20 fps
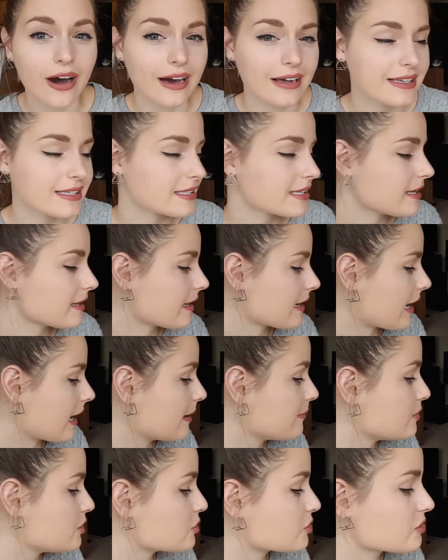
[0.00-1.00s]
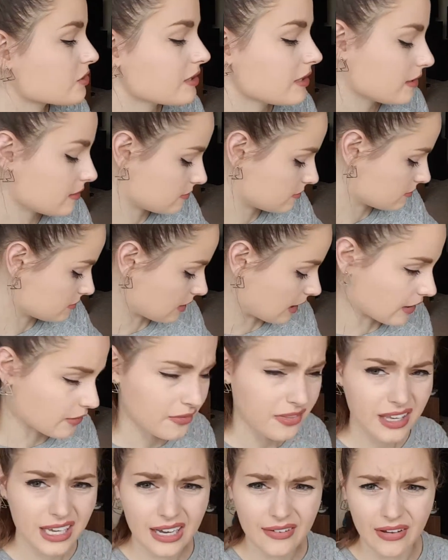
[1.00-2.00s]
Honestly, like I
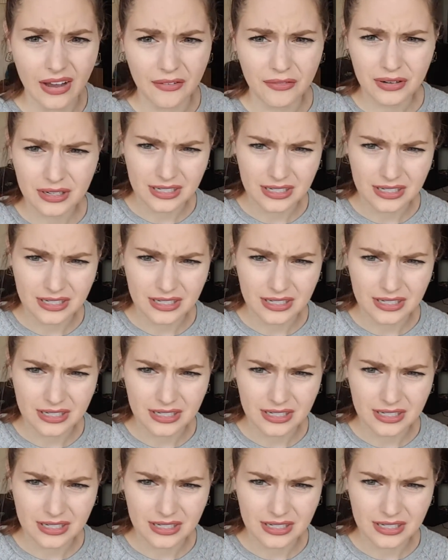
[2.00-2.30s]
don't think I've ever